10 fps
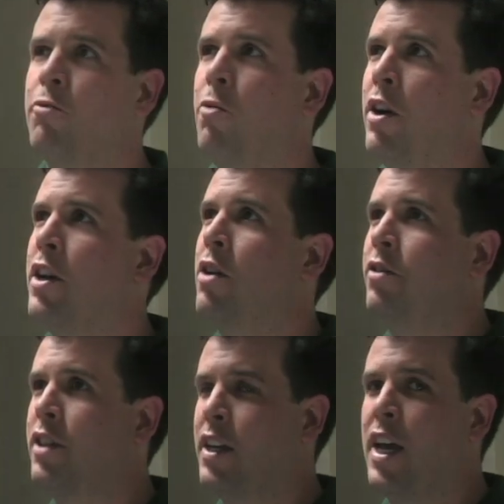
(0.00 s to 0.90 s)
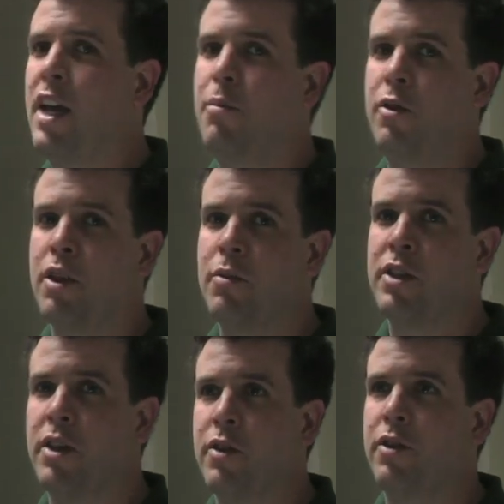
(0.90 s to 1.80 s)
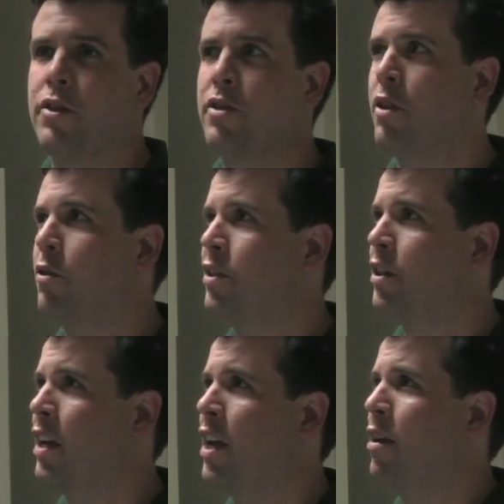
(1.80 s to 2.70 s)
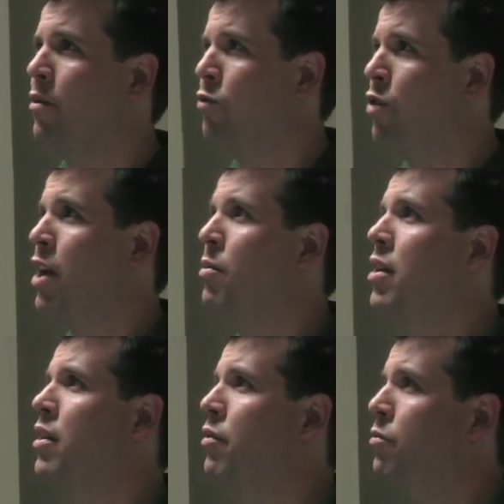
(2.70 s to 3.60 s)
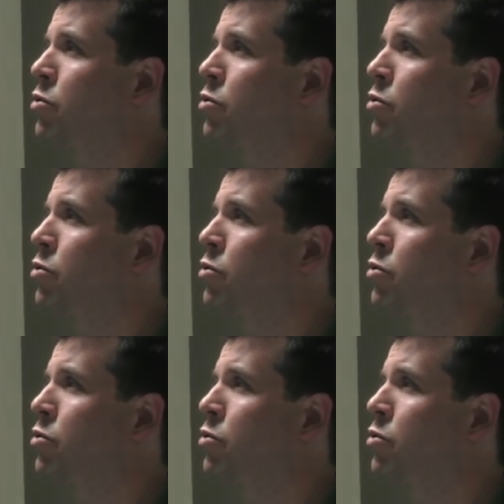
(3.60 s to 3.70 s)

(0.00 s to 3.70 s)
One, it'll decay building materials, so it'll decay framing and